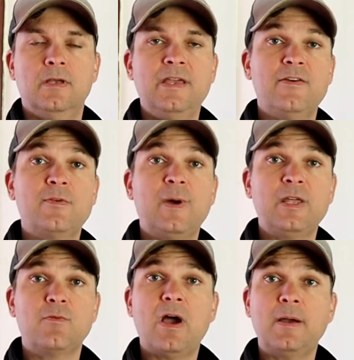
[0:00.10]
Hey
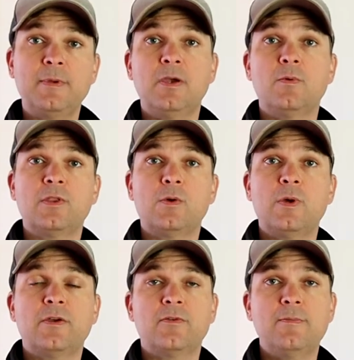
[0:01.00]
everybody, Rob here with a
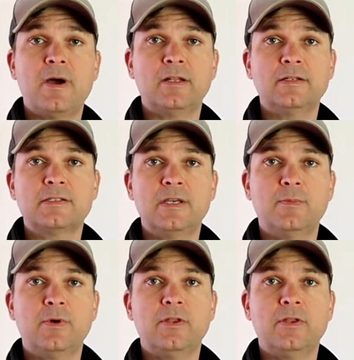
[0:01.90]
quick remodeling tip.